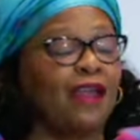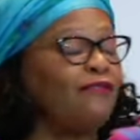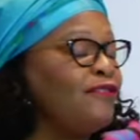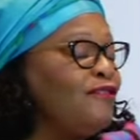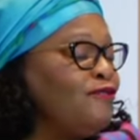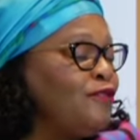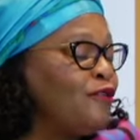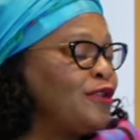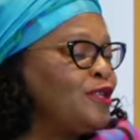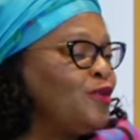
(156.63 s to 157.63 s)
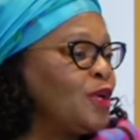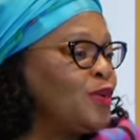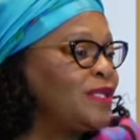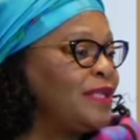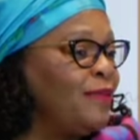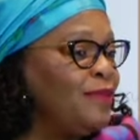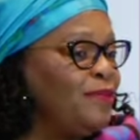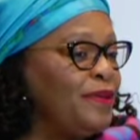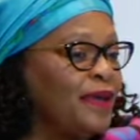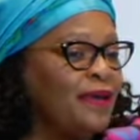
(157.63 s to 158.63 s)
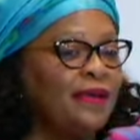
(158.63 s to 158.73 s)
I've even forgotten what was Namibia.